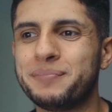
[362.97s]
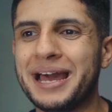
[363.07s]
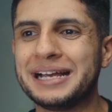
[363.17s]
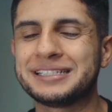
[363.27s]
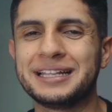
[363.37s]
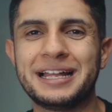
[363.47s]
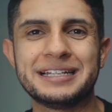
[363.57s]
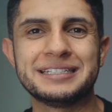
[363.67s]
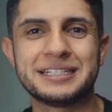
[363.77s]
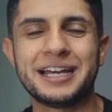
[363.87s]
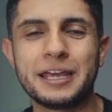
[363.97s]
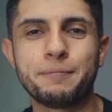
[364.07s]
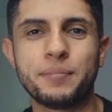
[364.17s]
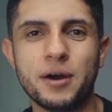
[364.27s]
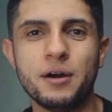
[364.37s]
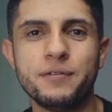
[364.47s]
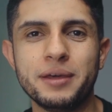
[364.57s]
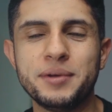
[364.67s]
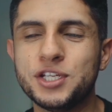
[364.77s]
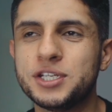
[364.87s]
pastelized type of
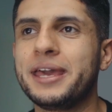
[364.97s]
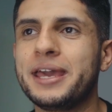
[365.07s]
image.